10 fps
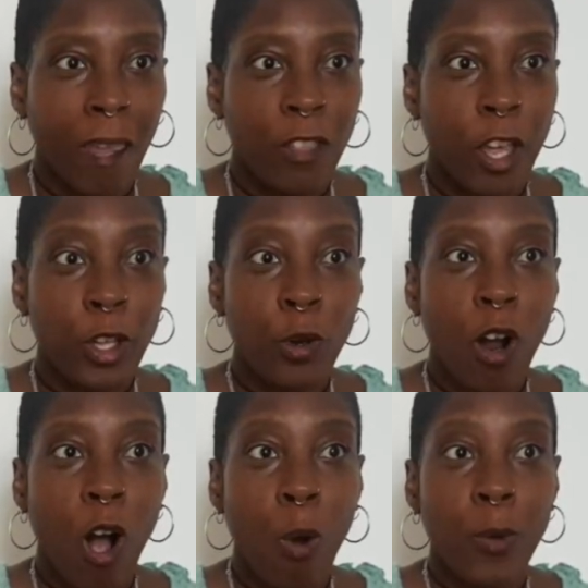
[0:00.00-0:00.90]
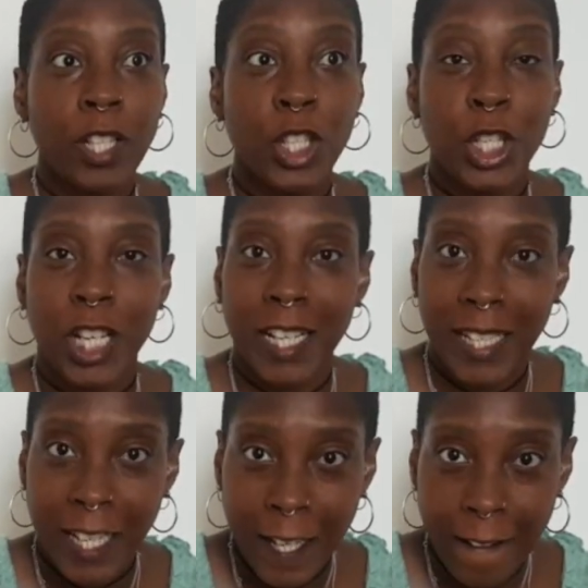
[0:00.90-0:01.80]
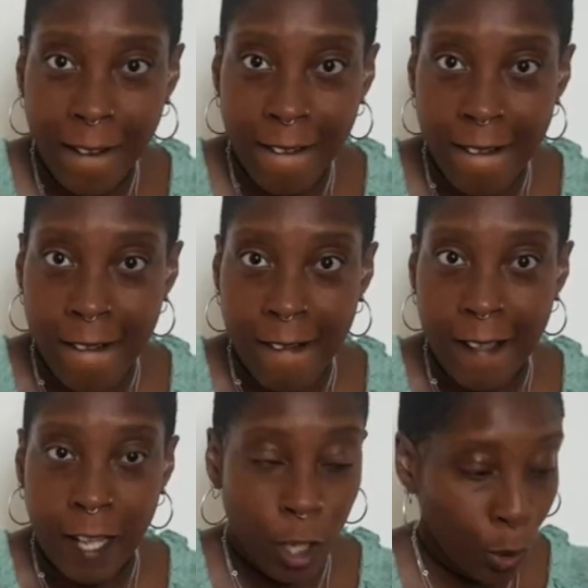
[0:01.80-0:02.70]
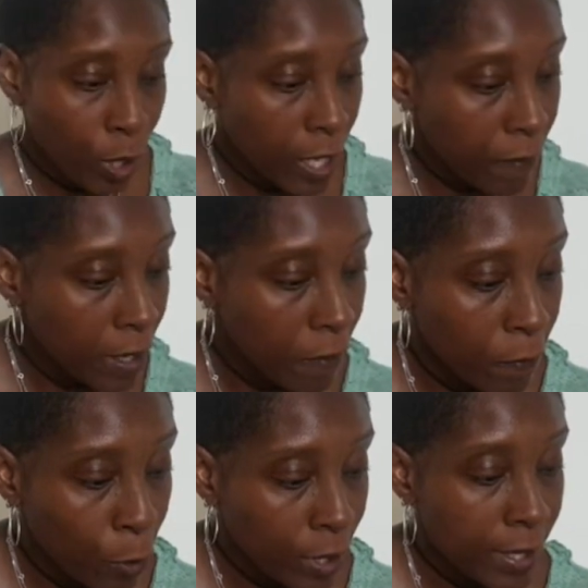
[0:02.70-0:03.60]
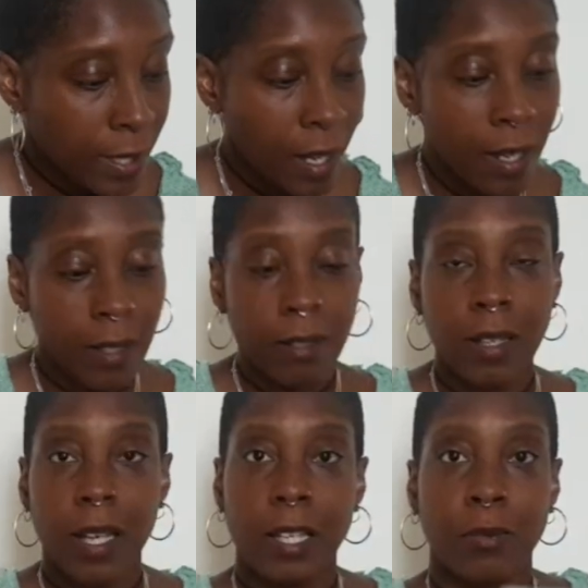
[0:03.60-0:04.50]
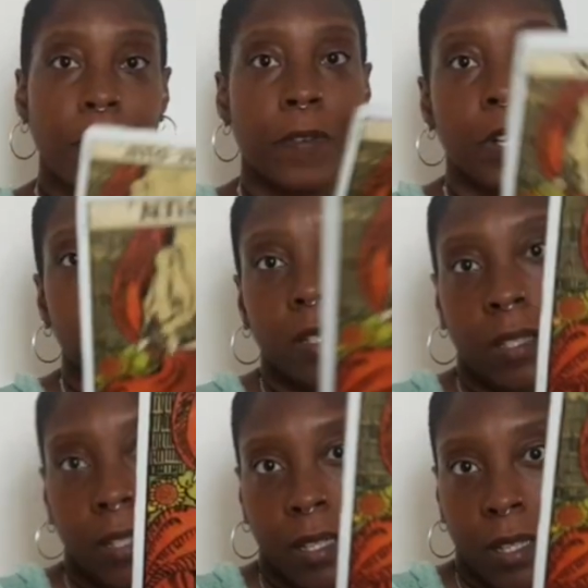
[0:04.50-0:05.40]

that you're always shining. You know, even if your sun is reversed,